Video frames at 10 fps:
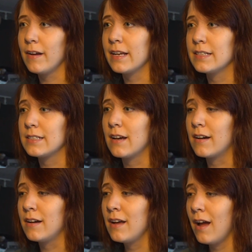and
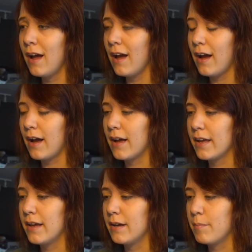I
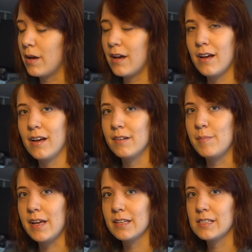
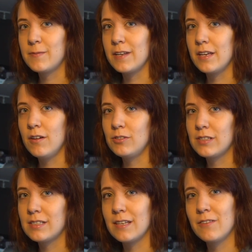am making this video
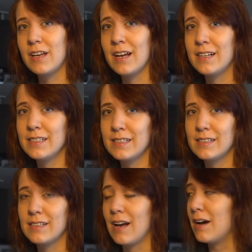just to give you
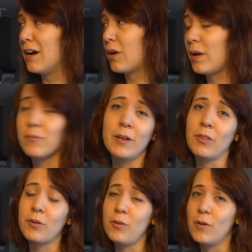guys a quick
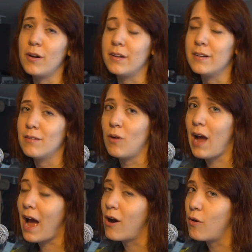run through on
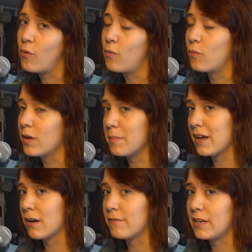how we
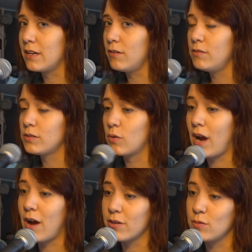make our videos, or
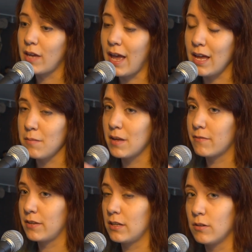how you can
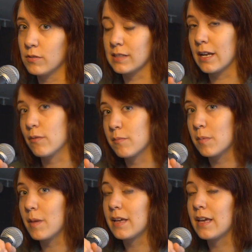make videos like we've
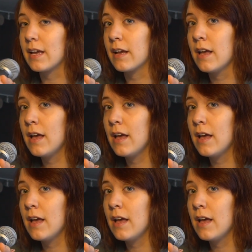been making